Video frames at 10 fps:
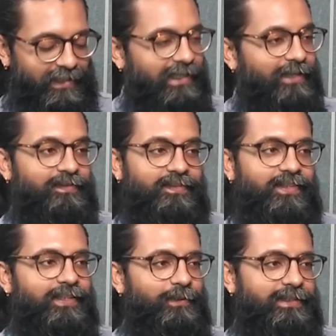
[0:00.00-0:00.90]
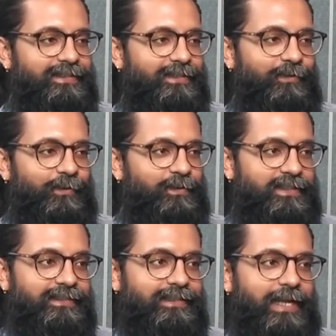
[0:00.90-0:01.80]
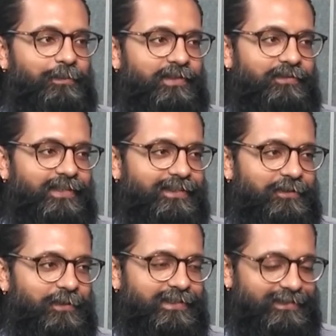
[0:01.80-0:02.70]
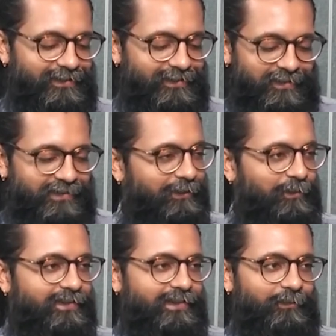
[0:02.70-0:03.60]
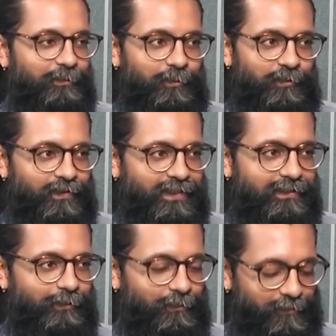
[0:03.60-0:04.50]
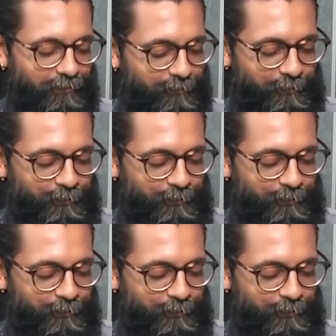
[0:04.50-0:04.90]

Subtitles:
I have three questions for you. These are rapid fire questions, so you just have to go straight on.